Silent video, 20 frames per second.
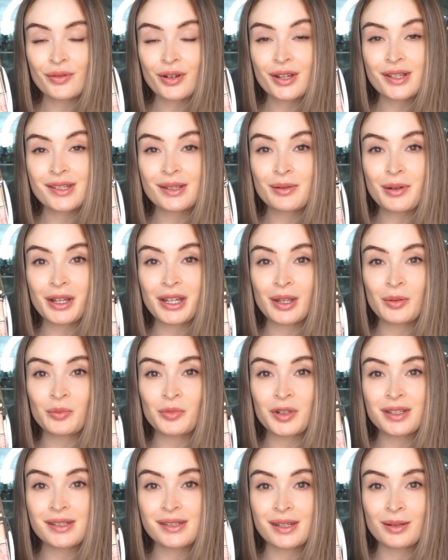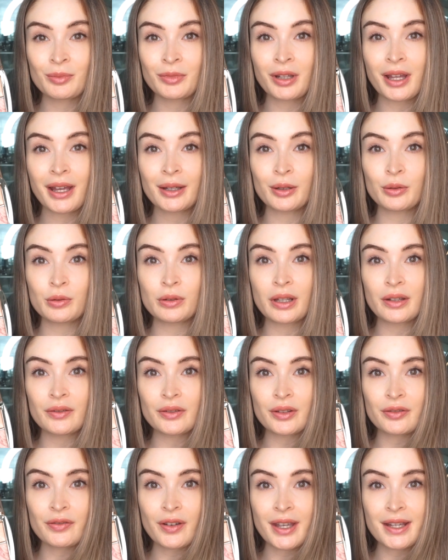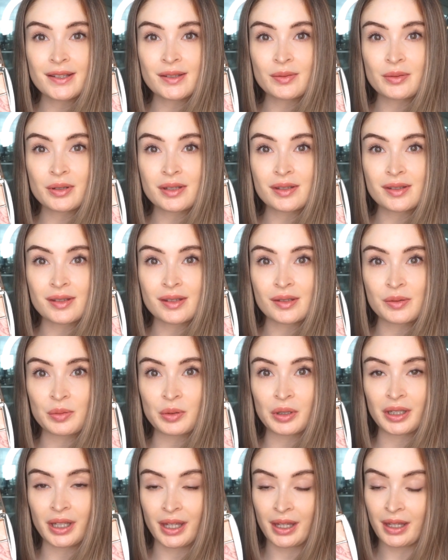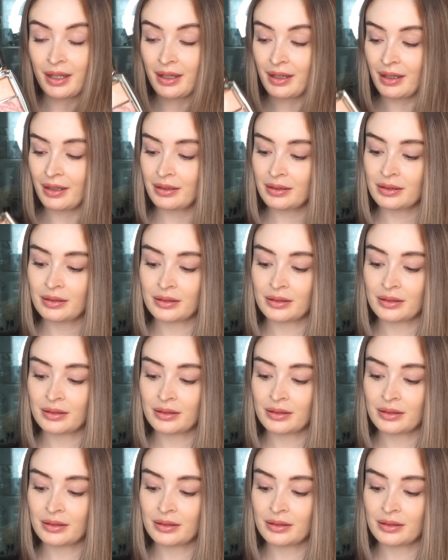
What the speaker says: Rosie went in with dim light all over the face, which is this one here.